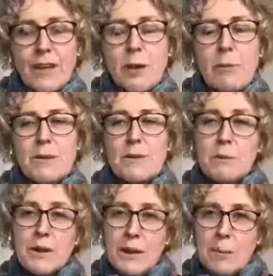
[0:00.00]
Because when
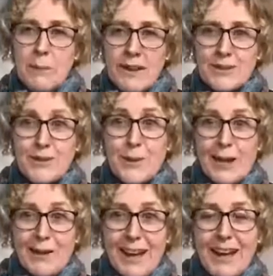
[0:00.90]
we come back to
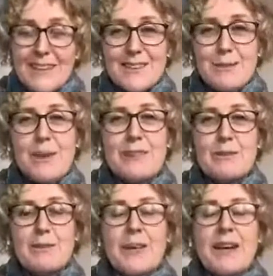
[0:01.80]
our heart space,
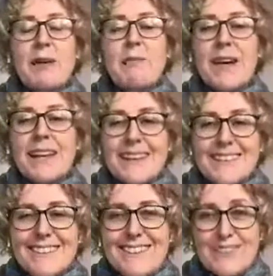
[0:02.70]
when we come back
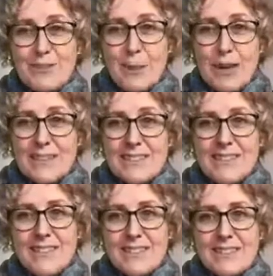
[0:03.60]
into this space
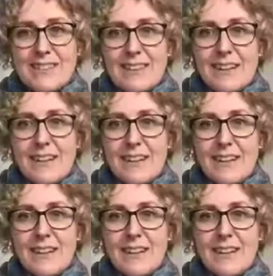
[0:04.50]
to sit here,